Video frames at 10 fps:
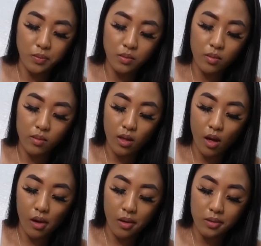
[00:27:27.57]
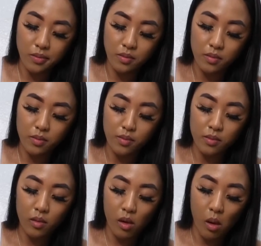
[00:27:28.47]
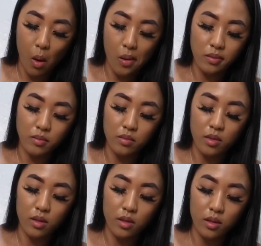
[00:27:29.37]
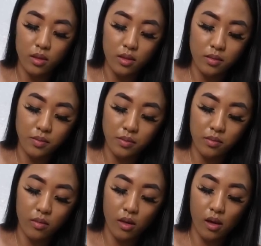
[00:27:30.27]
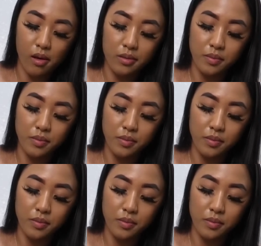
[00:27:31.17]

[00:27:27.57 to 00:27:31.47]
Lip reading: (no one is talking)